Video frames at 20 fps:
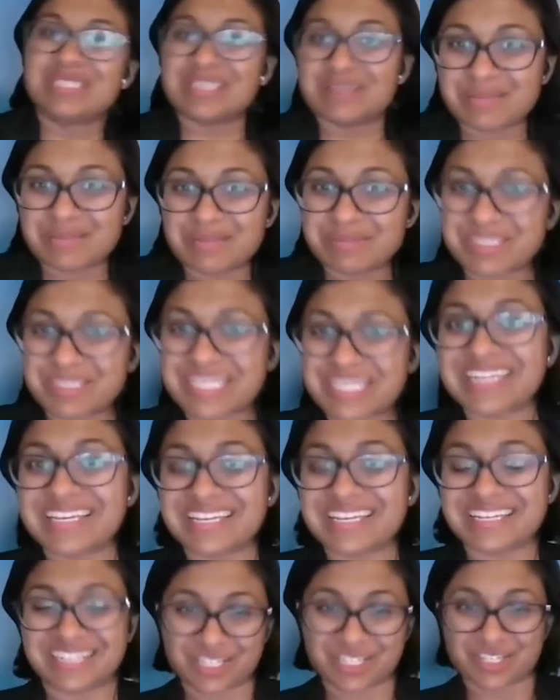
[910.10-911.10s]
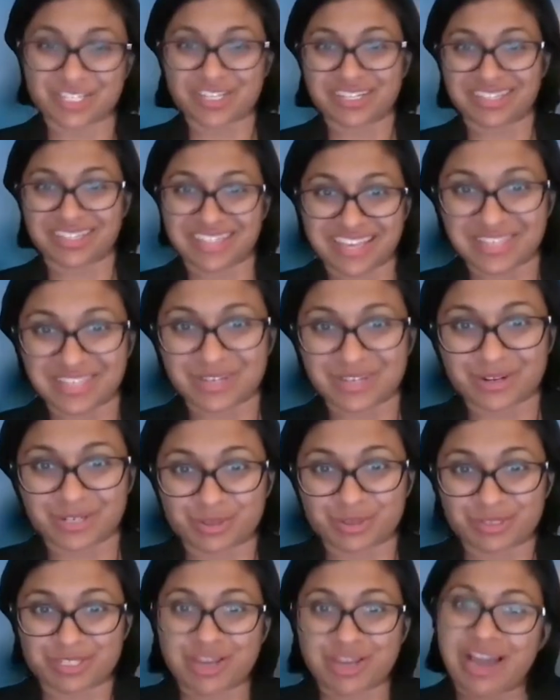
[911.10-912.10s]
skin condition that, she
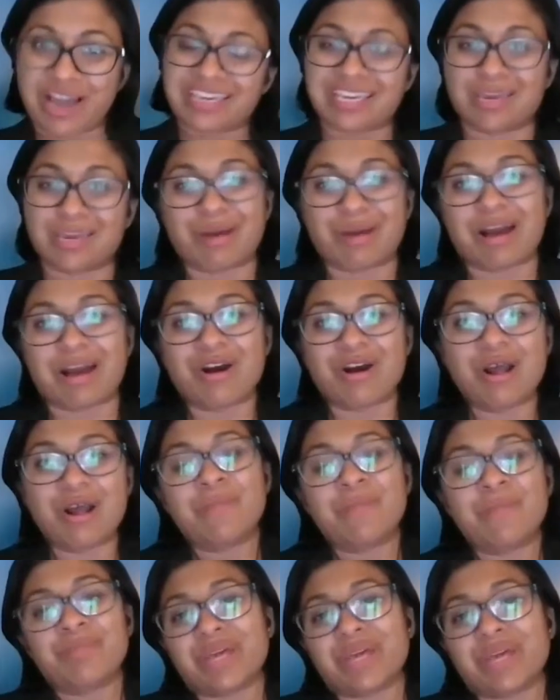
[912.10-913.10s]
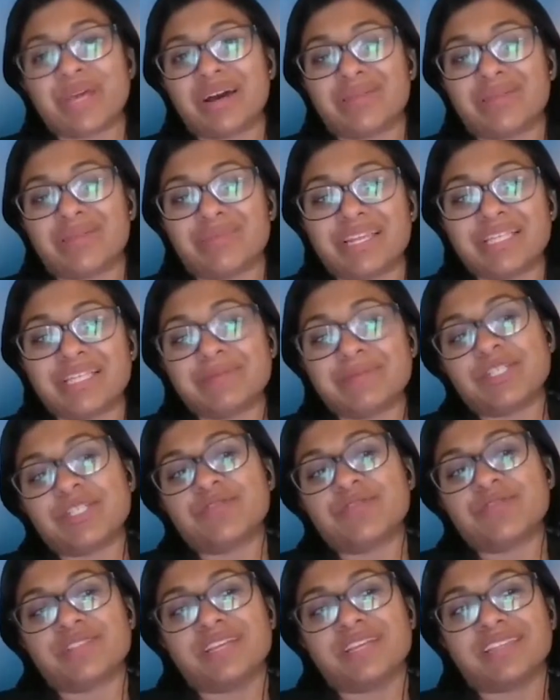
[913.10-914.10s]
was talking about. And especially
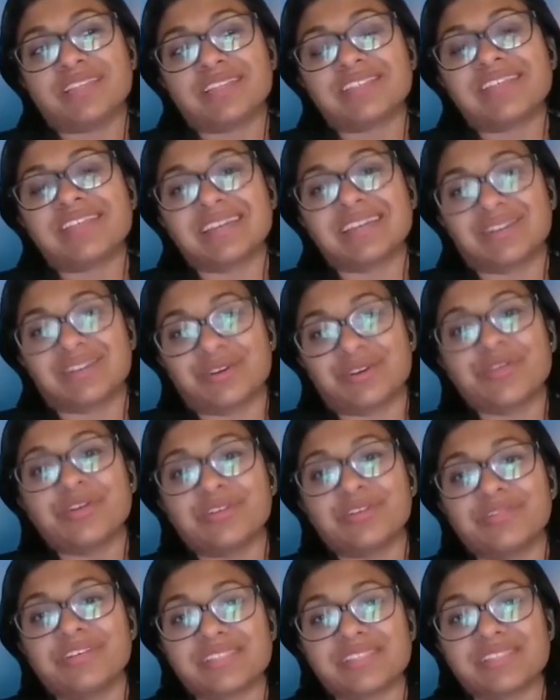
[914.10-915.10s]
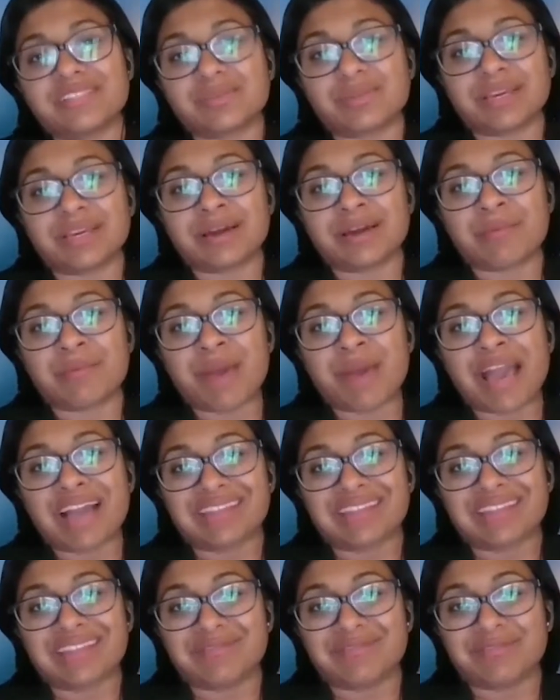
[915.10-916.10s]
with like the second or third visits, when they come back,
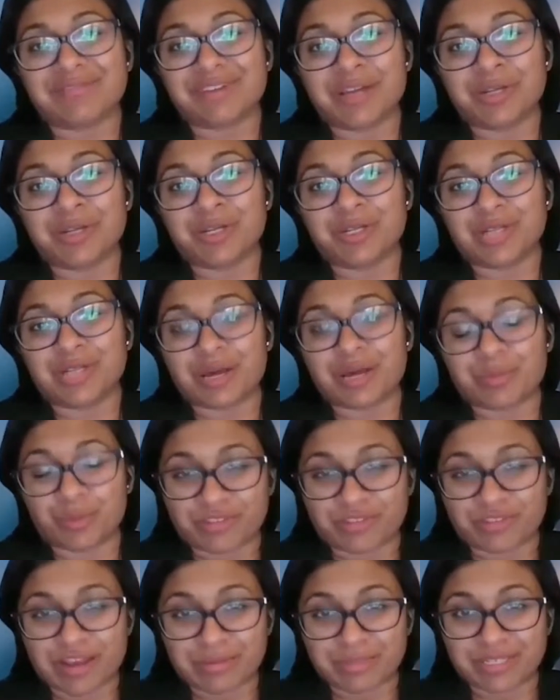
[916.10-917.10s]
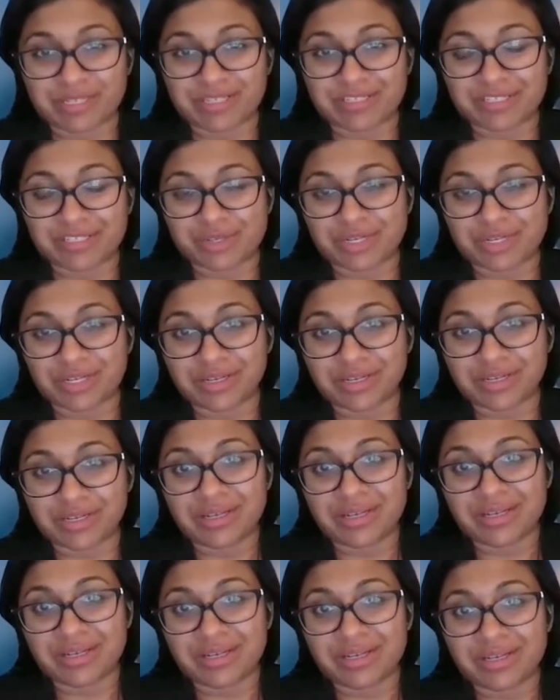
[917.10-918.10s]
they've gotten a lot more family history
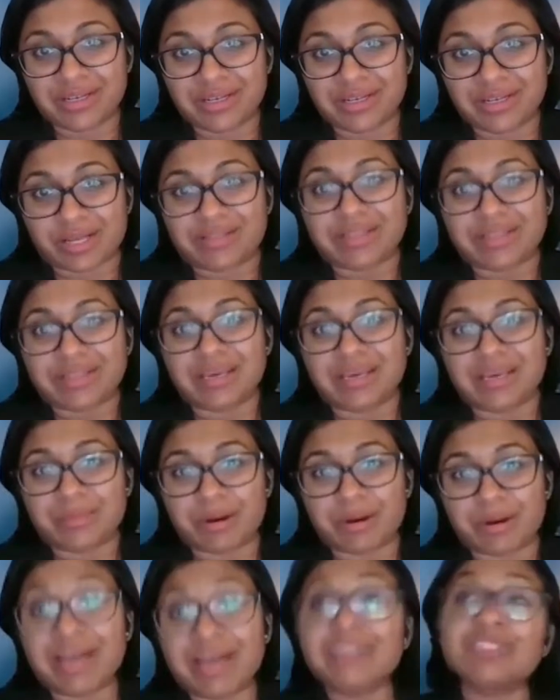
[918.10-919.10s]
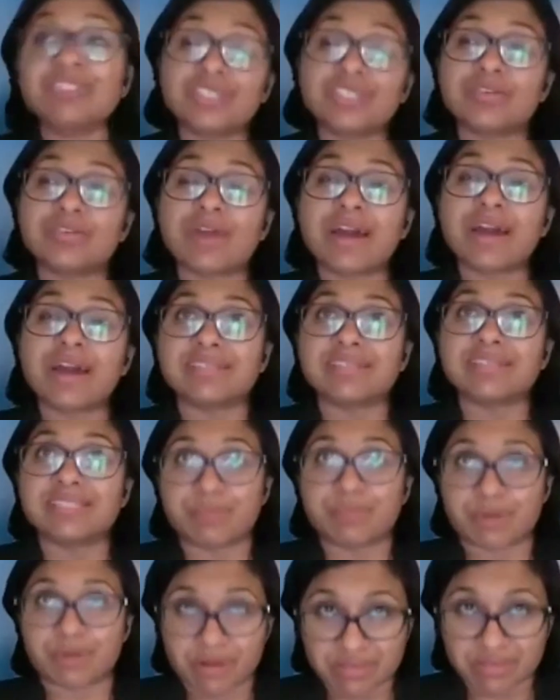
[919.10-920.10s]
as well about not just psoriasis,
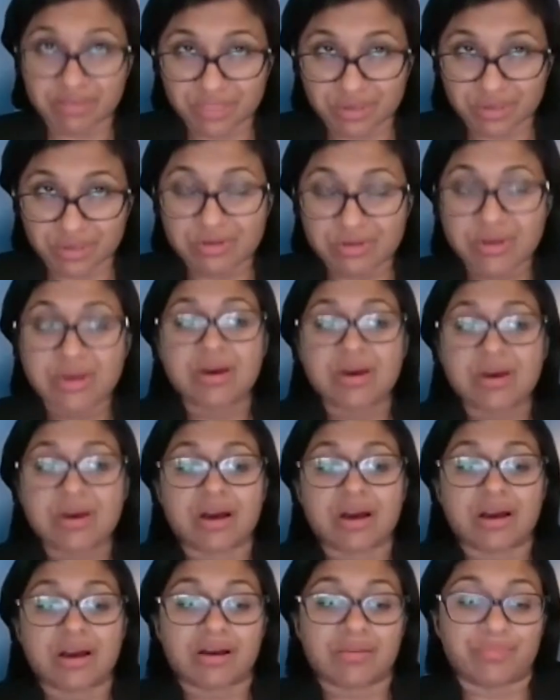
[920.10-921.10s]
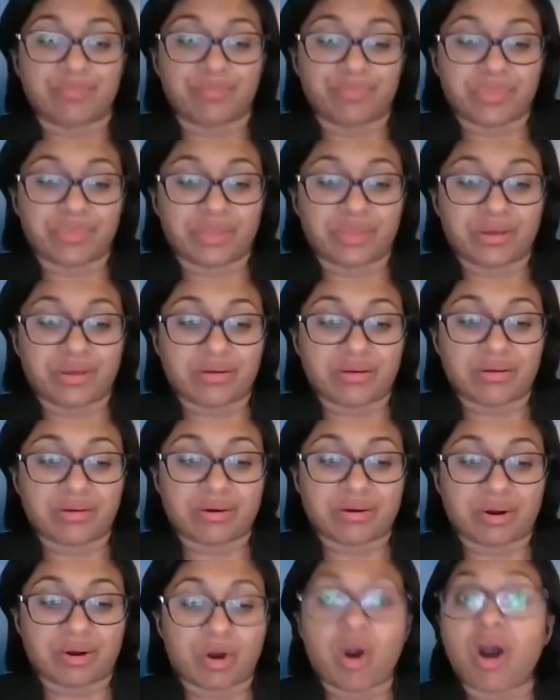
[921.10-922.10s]
but also
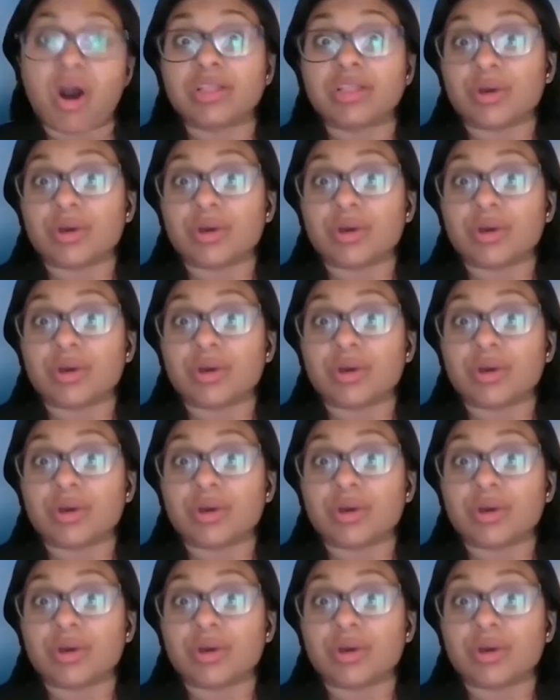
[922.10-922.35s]
all